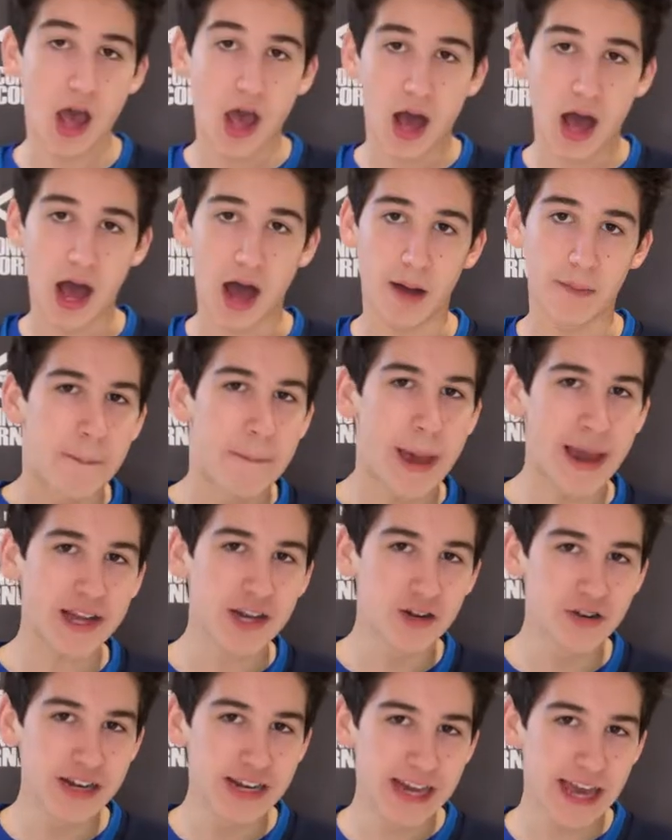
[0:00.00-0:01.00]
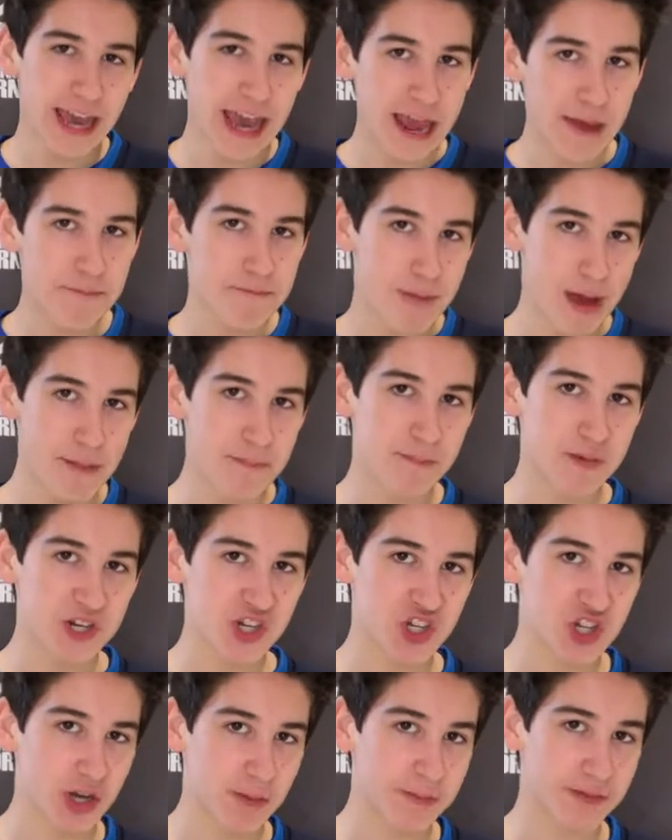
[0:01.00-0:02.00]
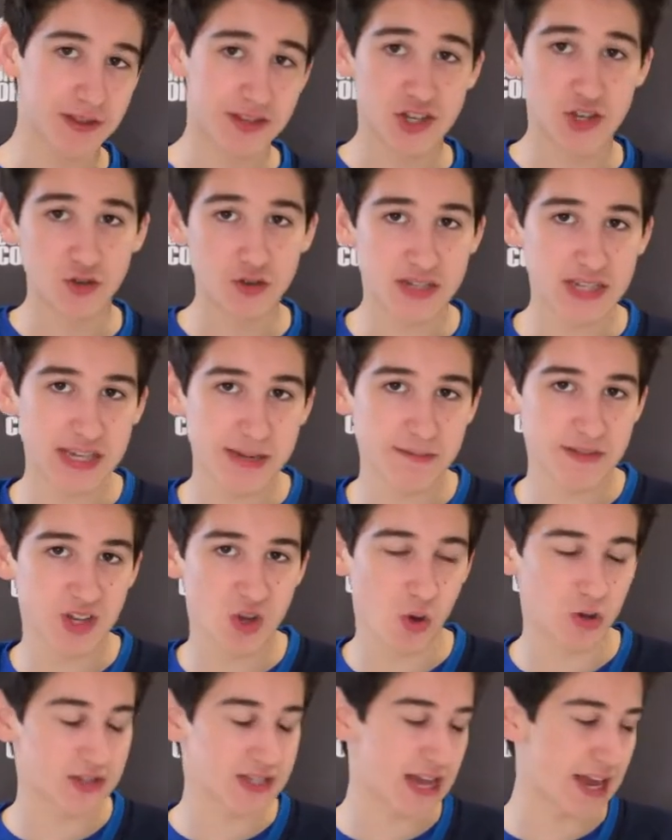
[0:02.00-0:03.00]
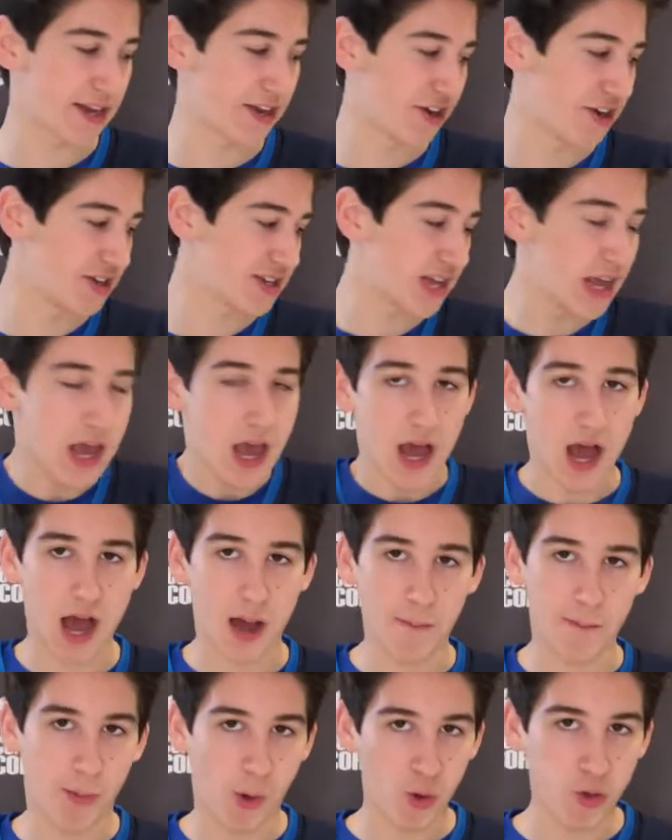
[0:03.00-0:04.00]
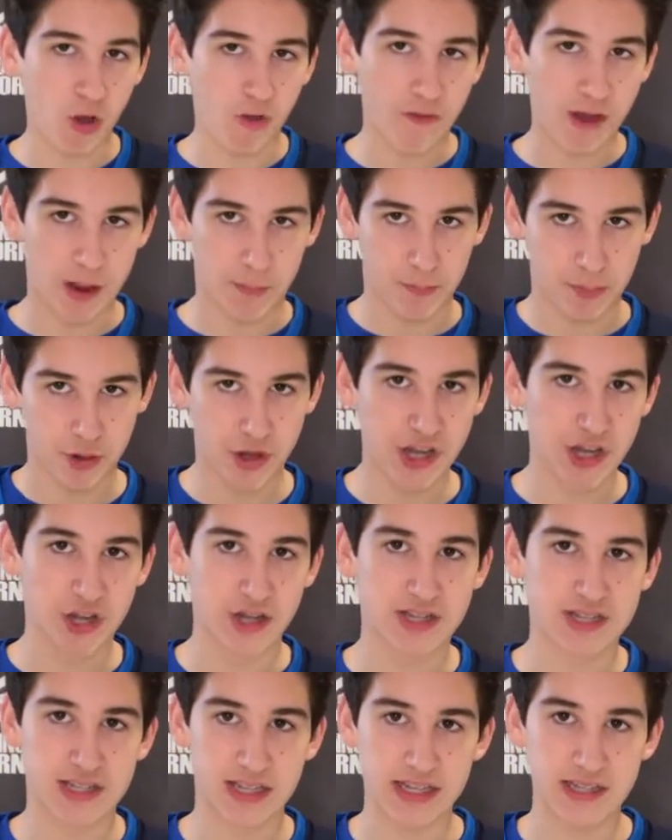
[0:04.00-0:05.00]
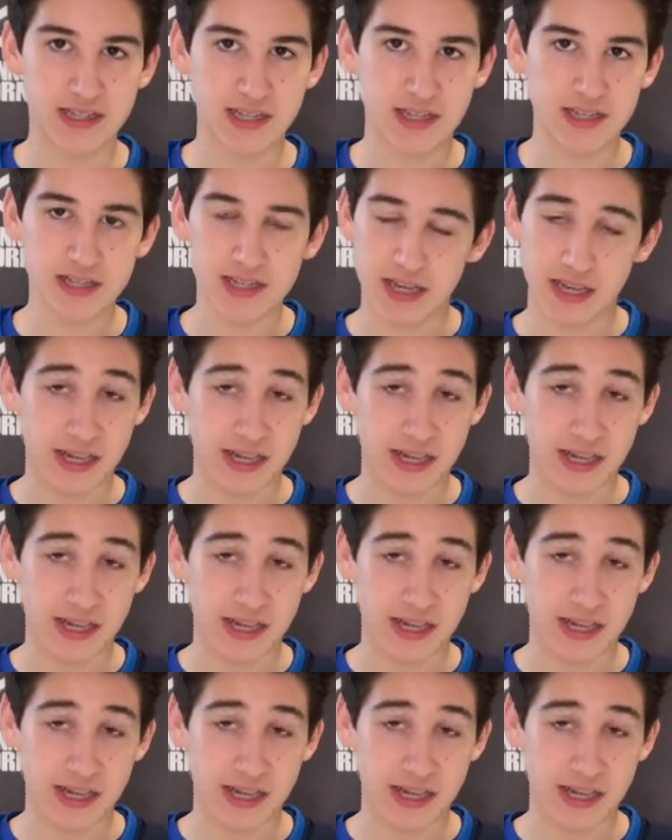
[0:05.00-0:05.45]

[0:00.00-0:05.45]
Pecorine and Ben Bishop, the two teams' goaltenders, both have had pretty good seasons.